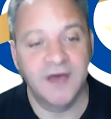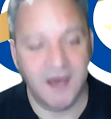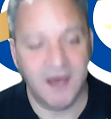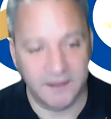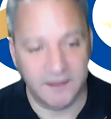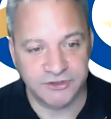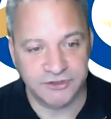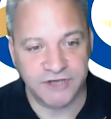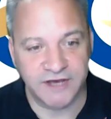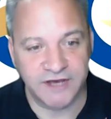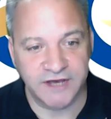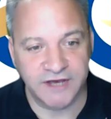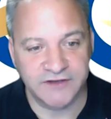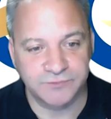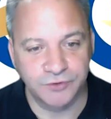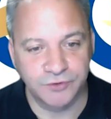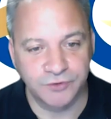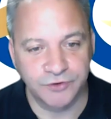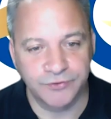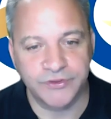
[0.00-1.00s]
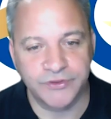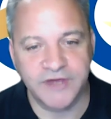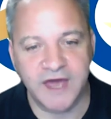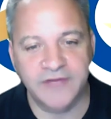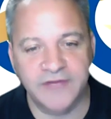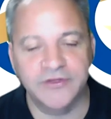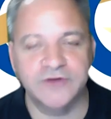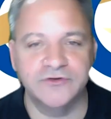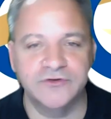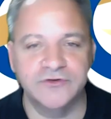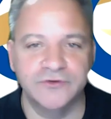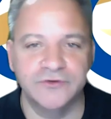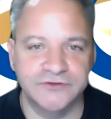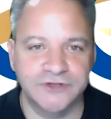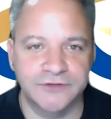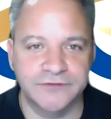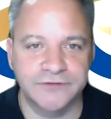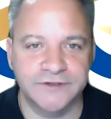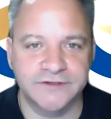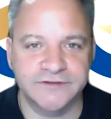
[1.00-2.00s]
I'm Chaz Muth with Catholic News
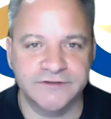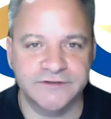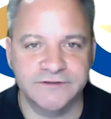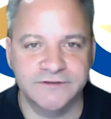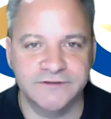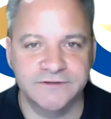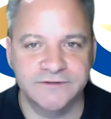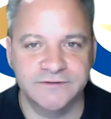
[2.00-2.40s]
Service.